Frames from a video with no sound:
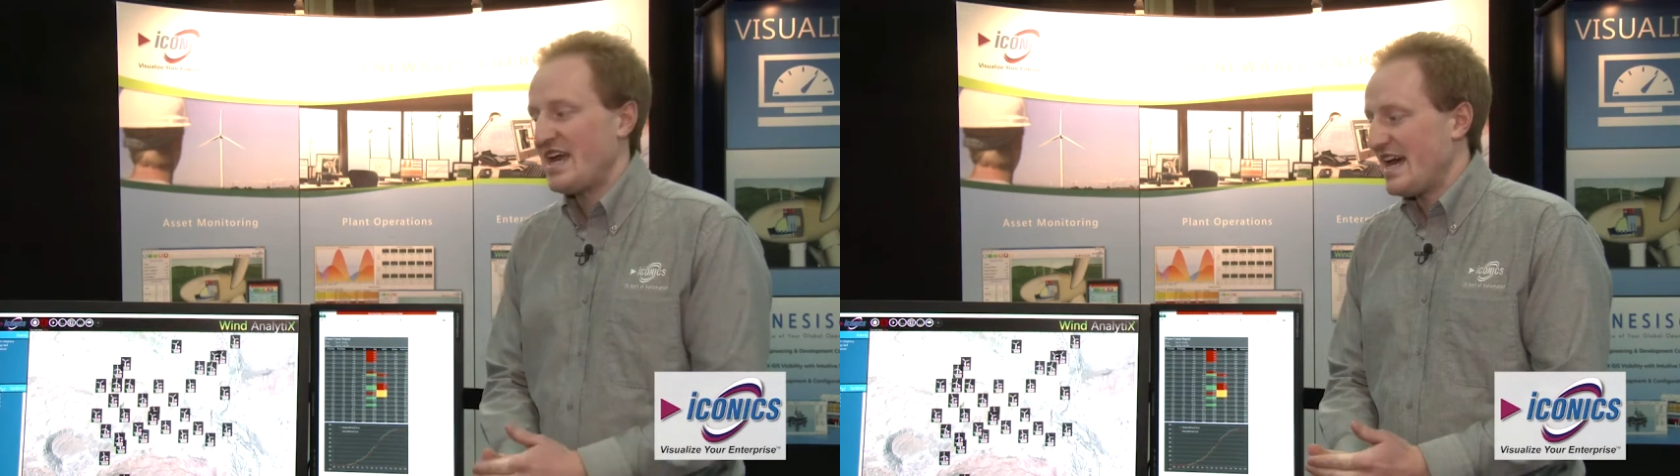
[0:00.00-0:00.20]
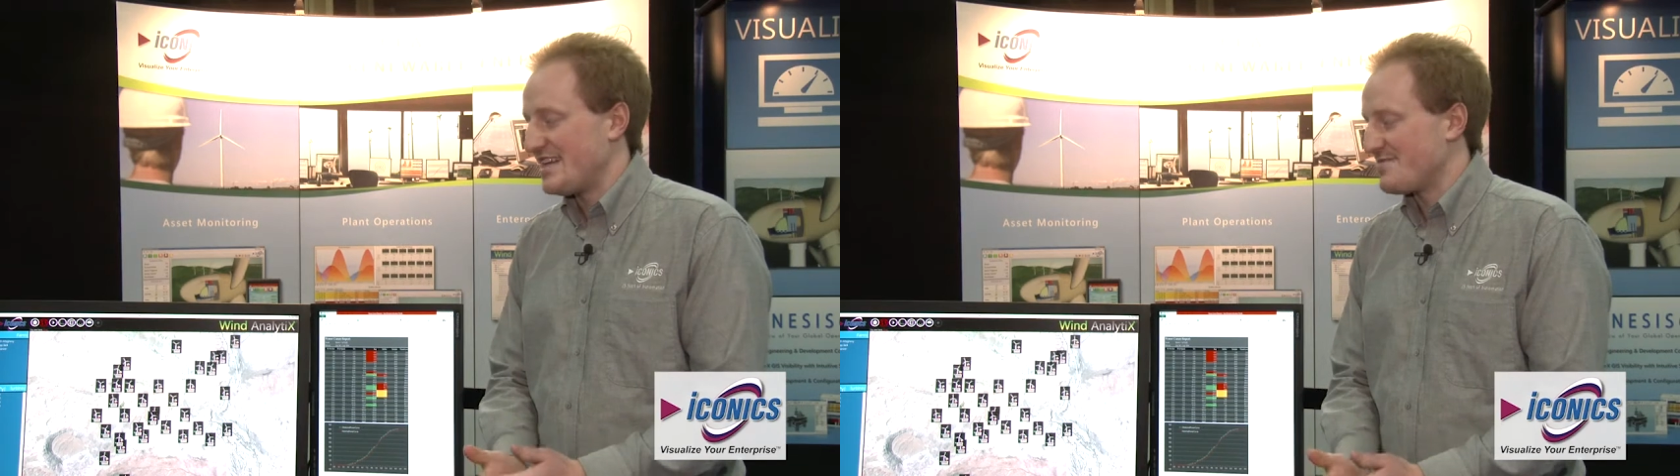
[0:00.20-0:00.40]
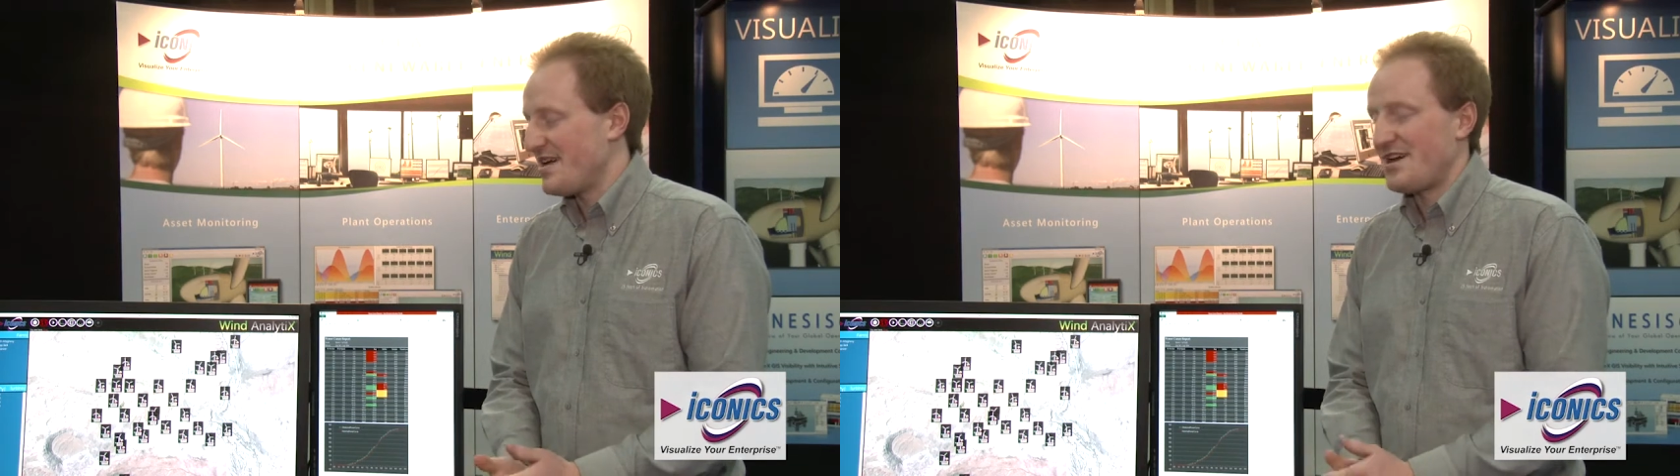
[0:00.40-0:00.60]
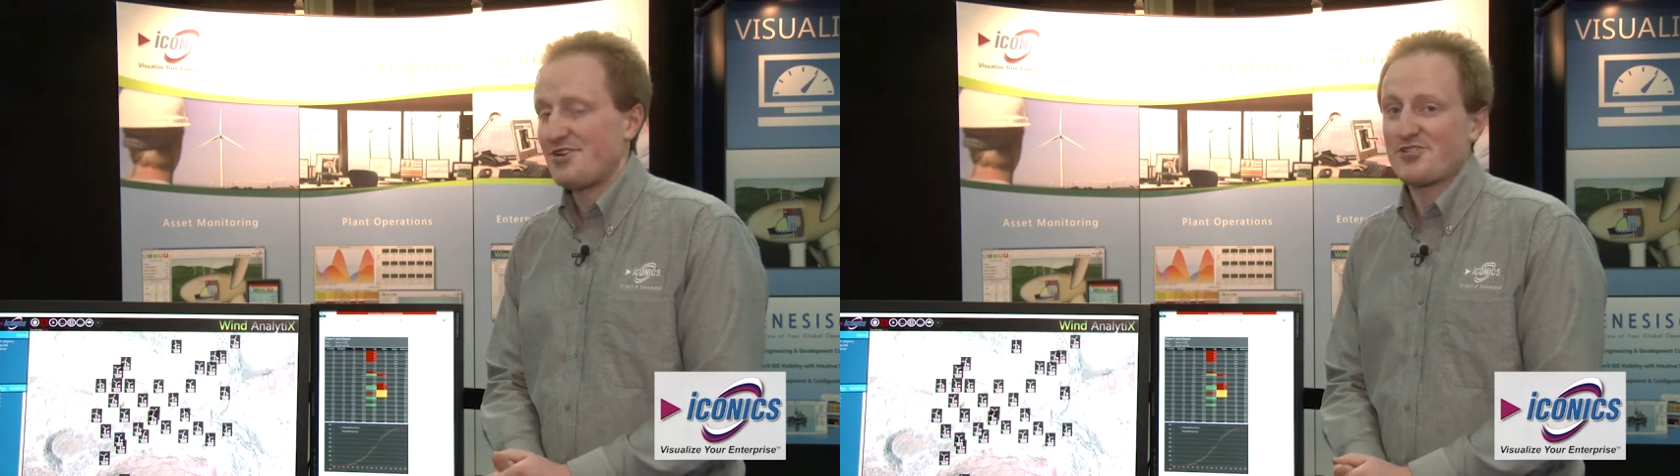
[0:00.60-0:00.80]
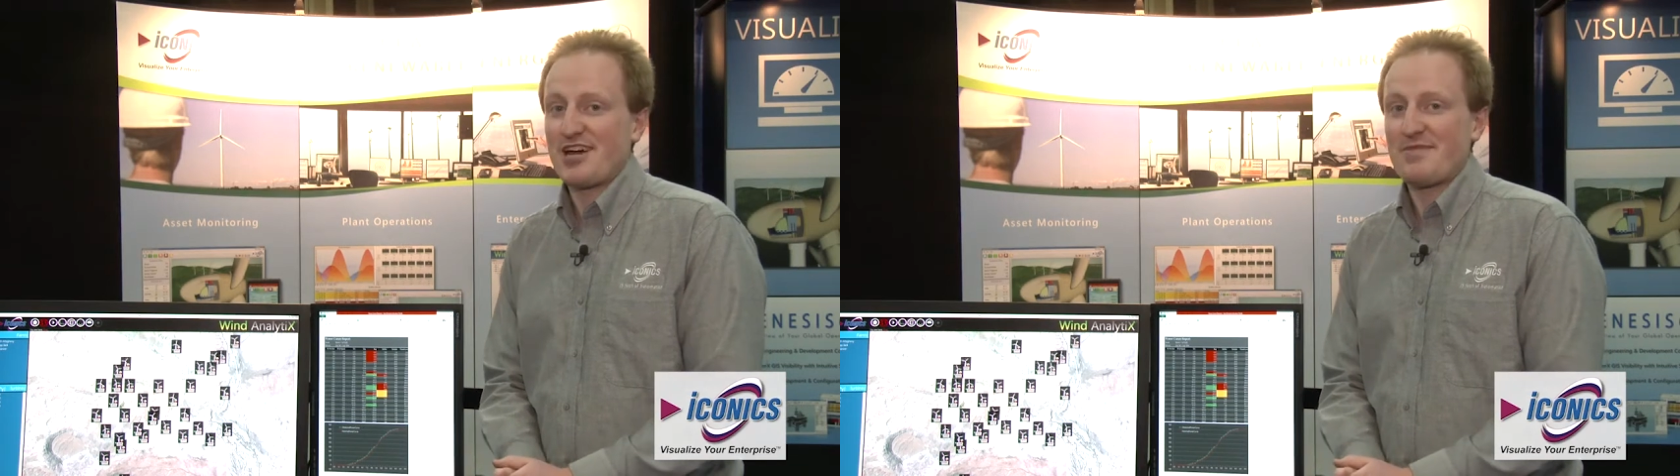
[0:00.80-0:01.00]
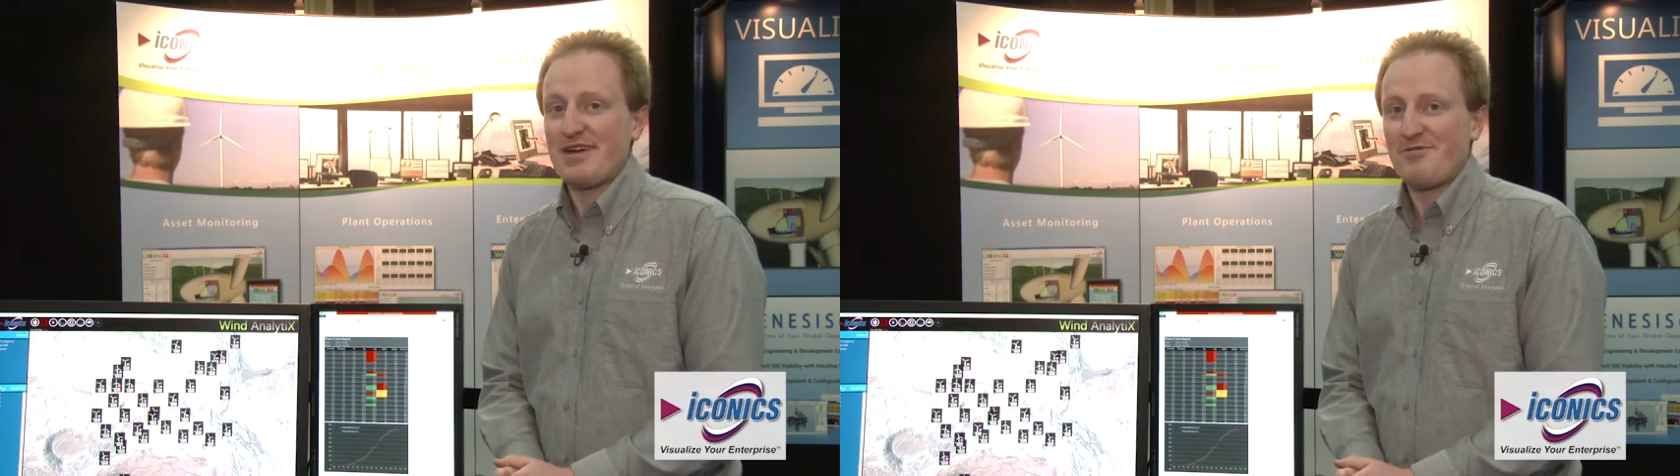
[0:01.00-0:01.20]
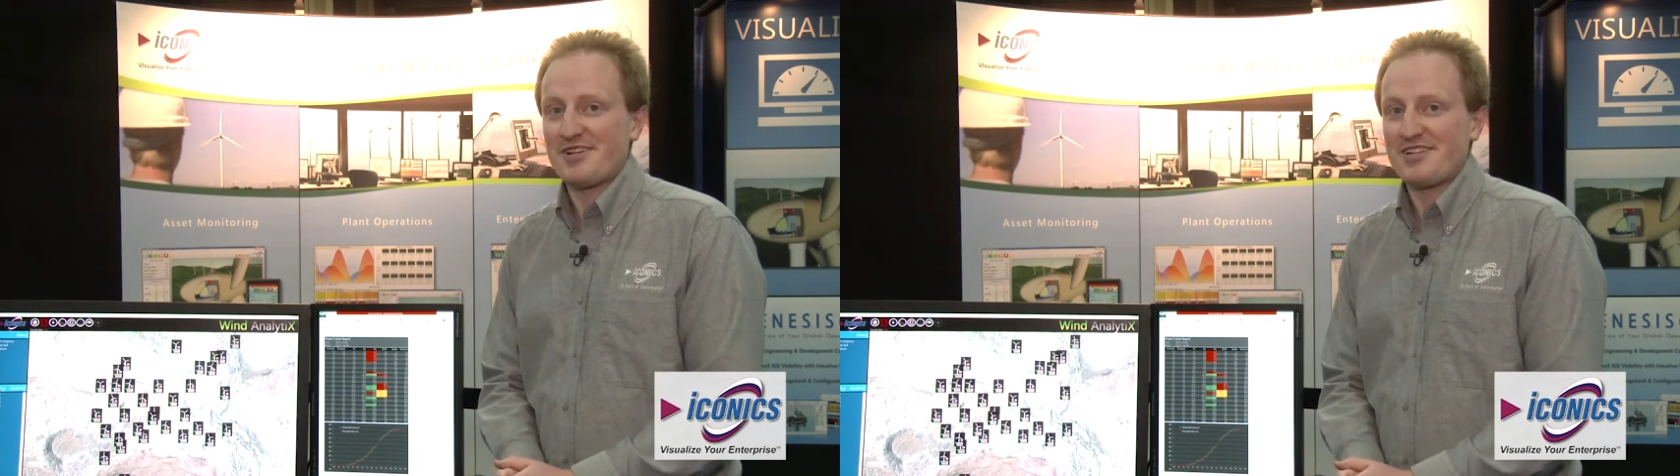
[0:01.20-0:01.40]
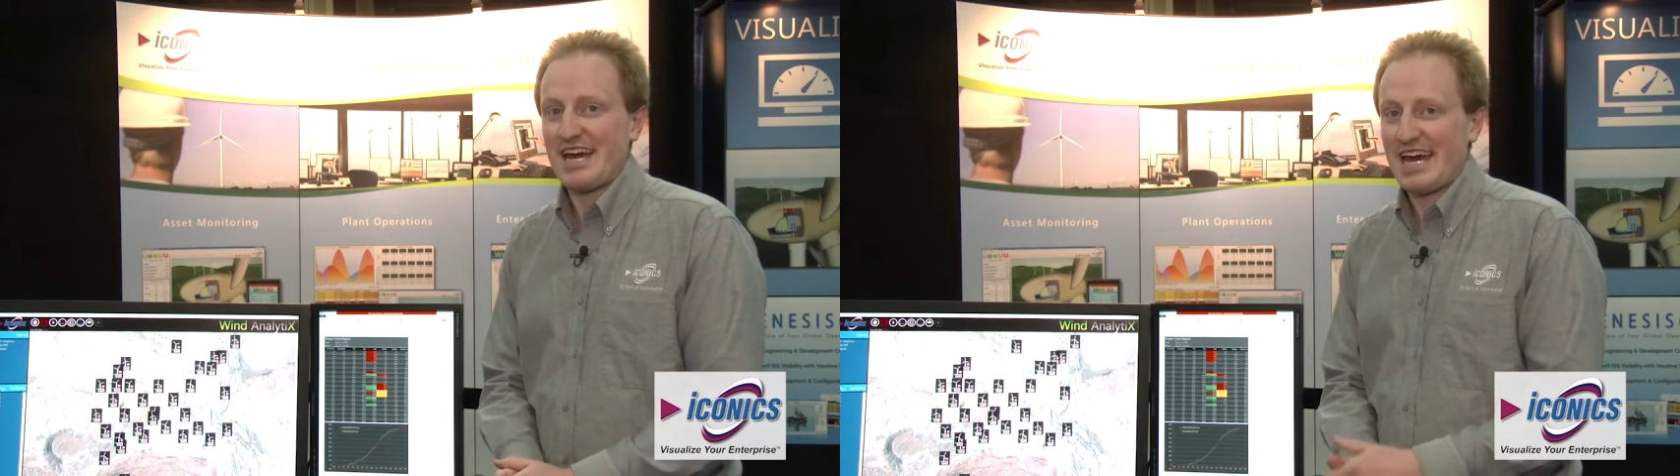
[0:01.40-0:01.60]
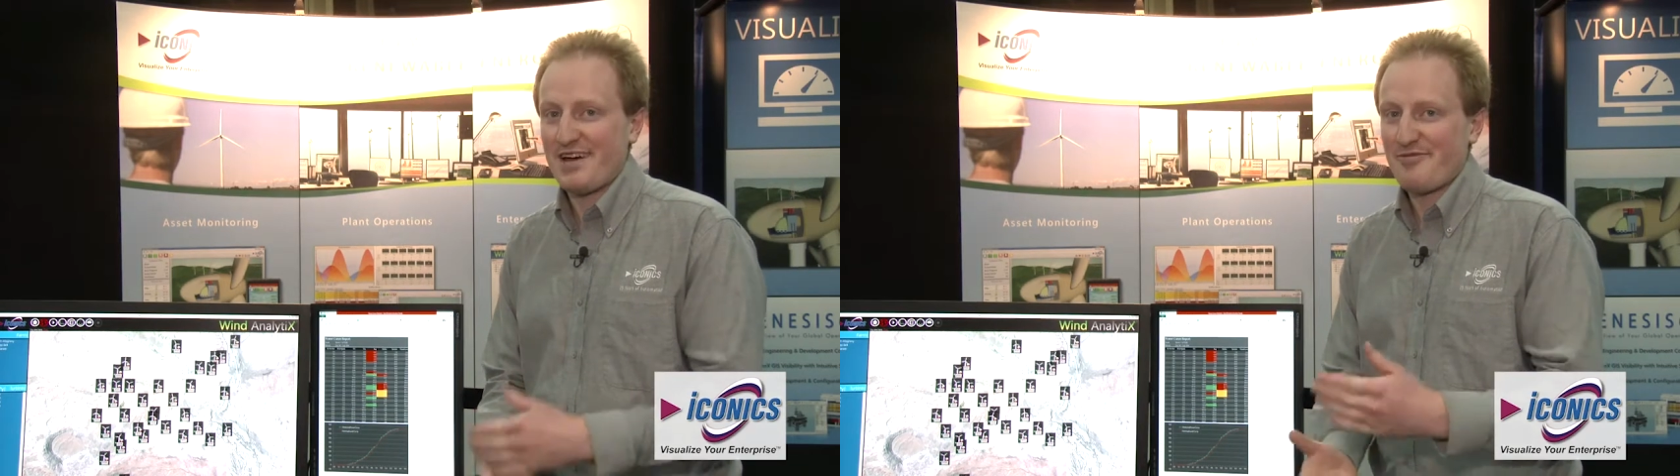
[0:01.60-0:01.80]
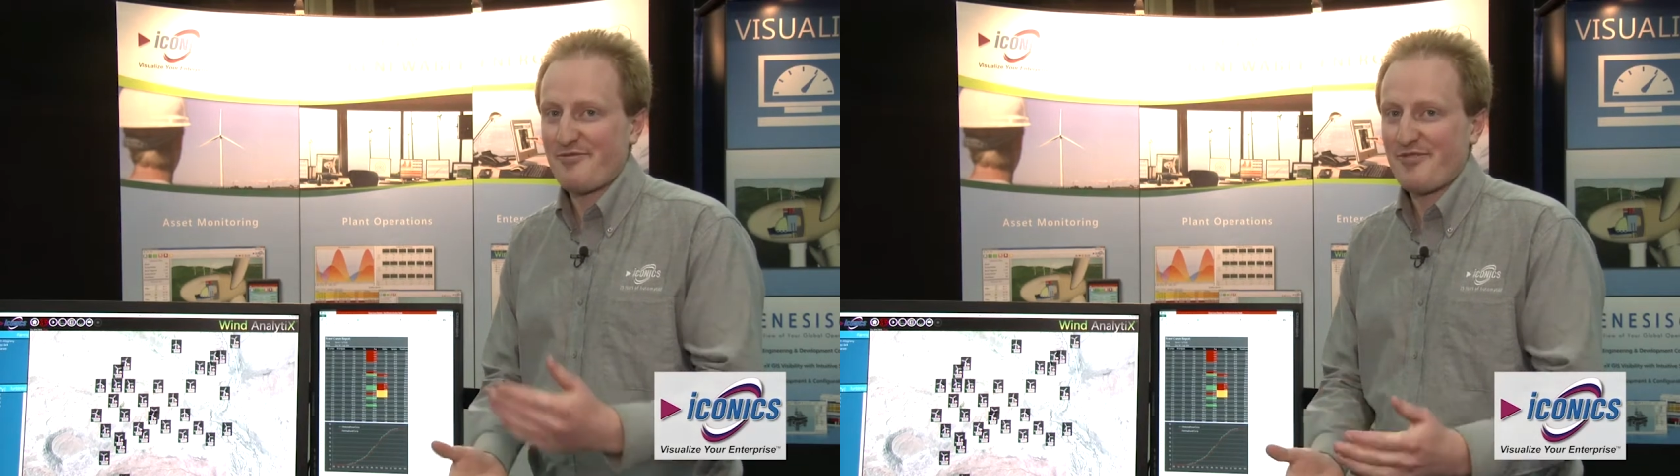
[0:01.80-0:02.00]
As a manager, I may want to have